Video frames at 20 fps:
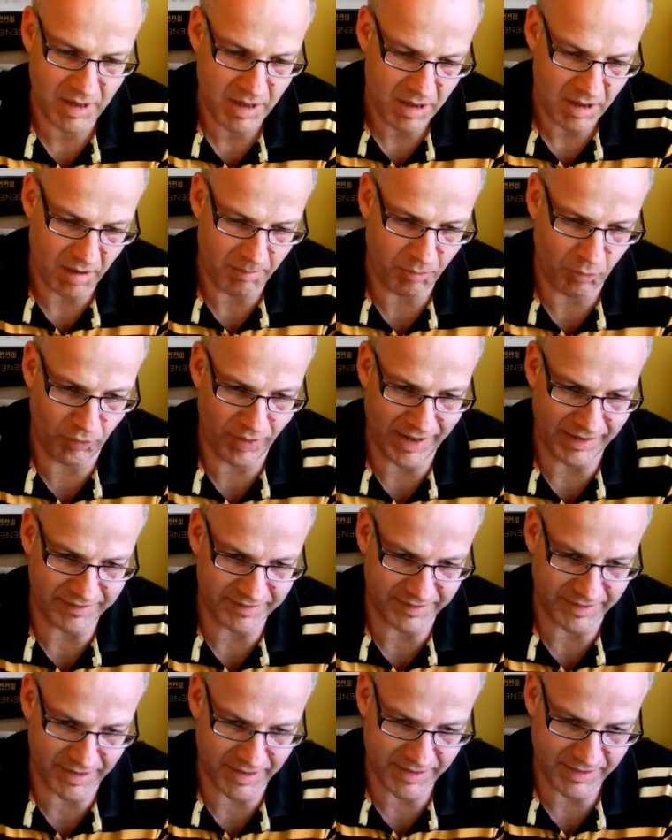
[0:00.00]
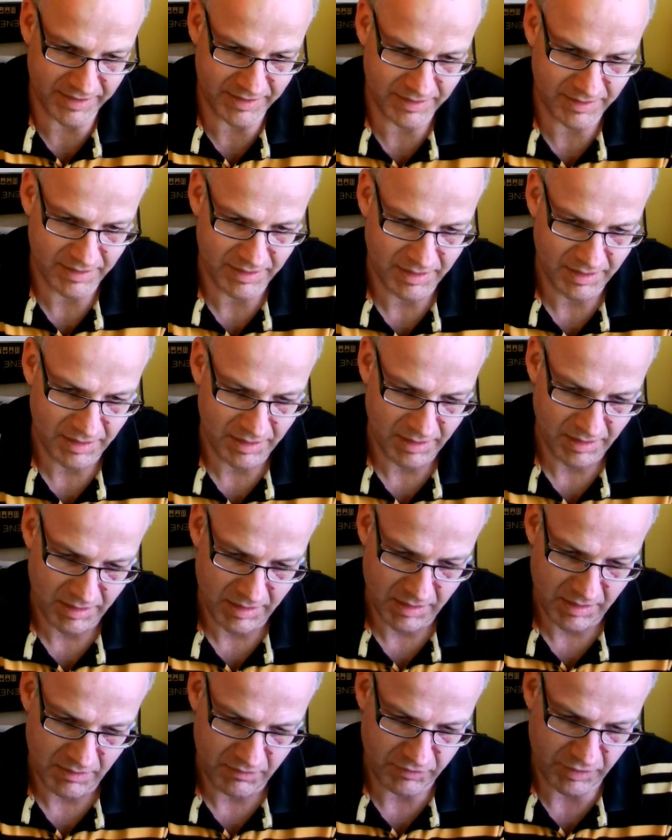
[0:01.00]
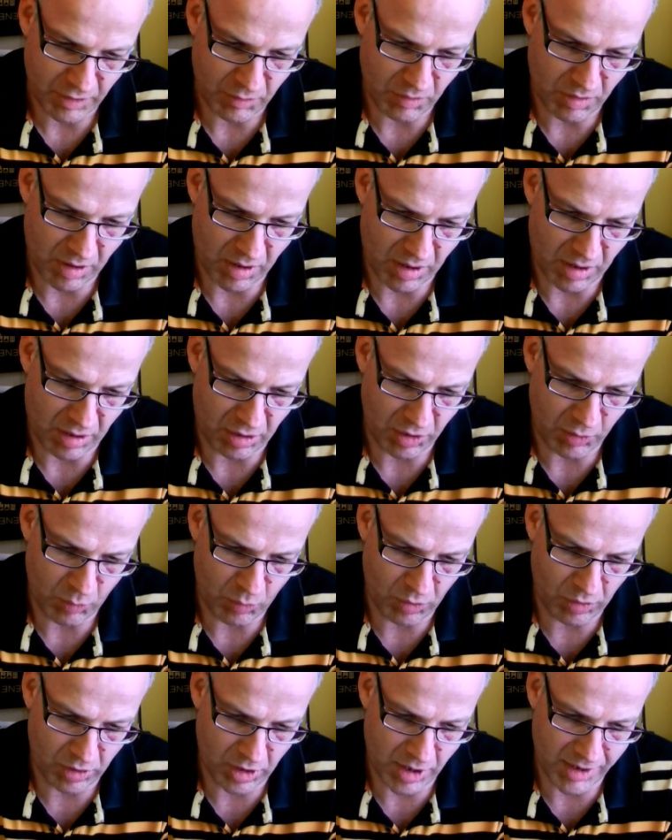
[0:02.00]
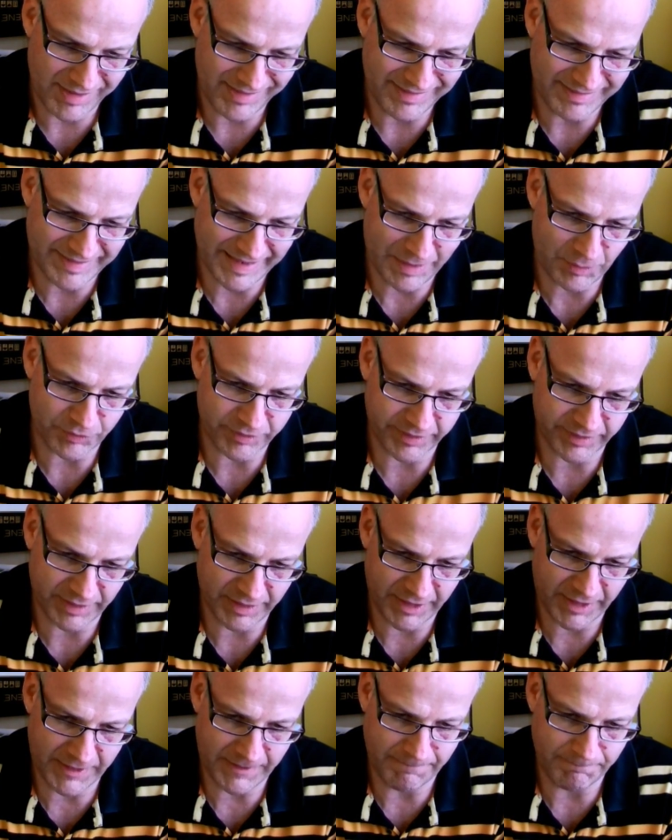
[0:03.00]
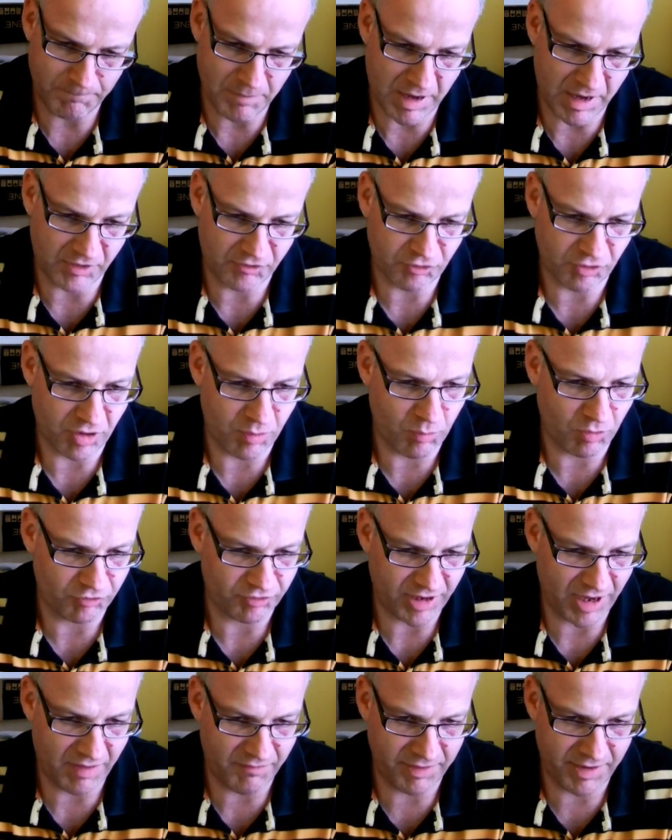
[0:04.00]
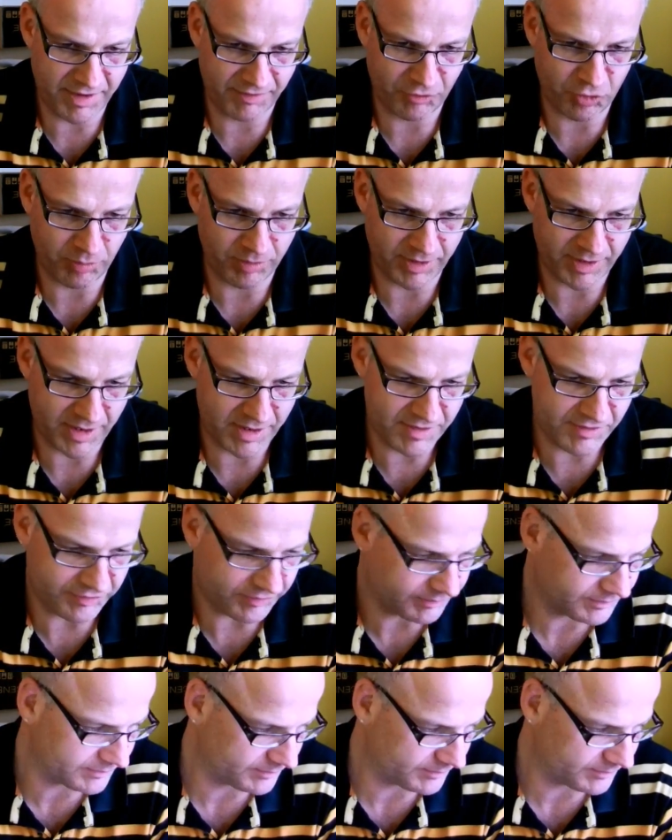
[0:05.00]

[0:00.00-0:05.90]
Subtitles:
I bought that today, so I will undoubtedly try and watch that over the next couple of days.